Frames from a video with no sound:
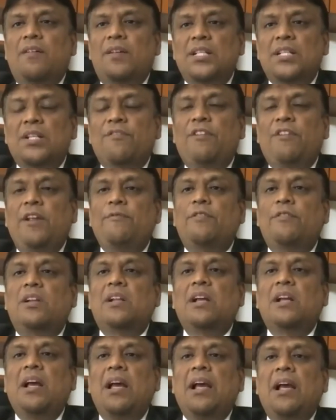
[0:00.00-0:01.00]
risk
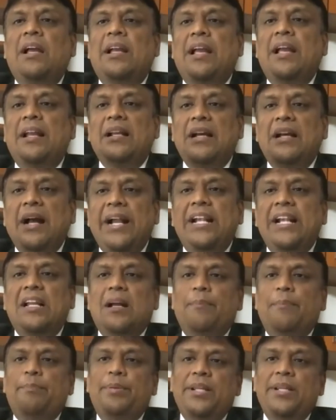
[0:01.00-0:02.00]
framework can
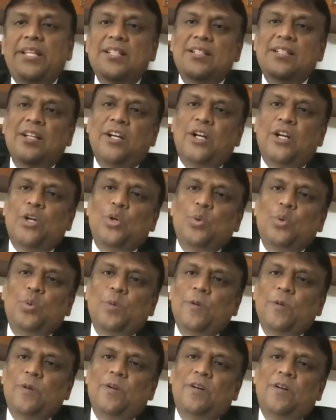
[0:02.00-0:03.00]
guide companies
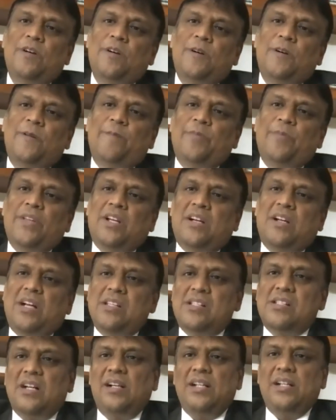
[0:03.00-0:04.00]
to um,
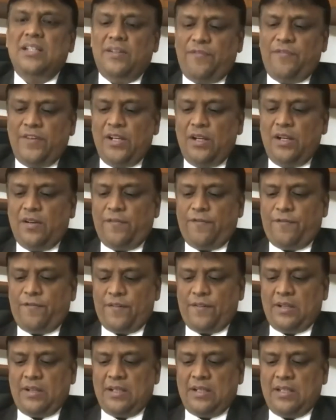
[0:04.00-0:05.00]
consult in the field of
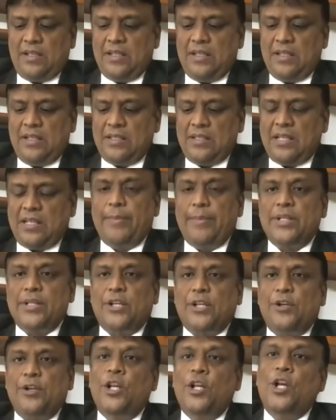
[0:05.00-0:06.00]
uh, cyber
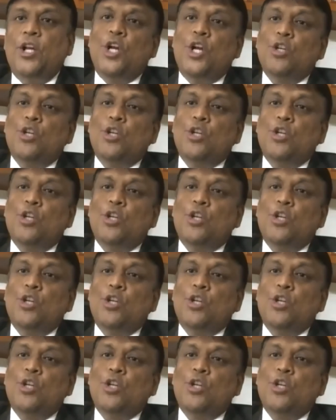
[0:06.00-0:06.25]
security.